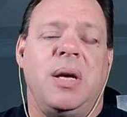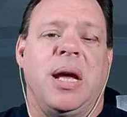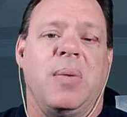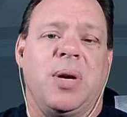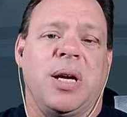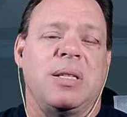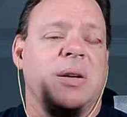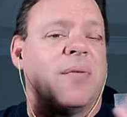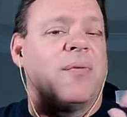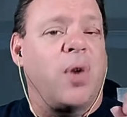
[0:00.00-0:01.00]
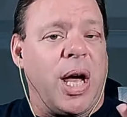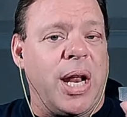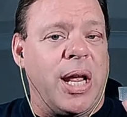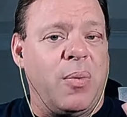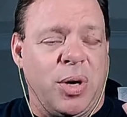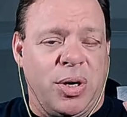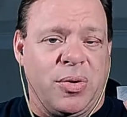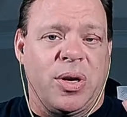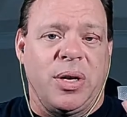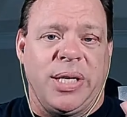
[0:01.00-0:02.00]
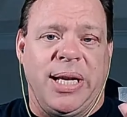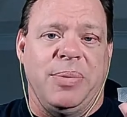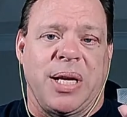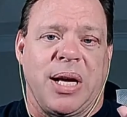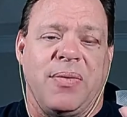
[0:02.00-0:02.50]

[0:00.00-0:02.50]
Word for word: And because on Friday we're doing our deep dive.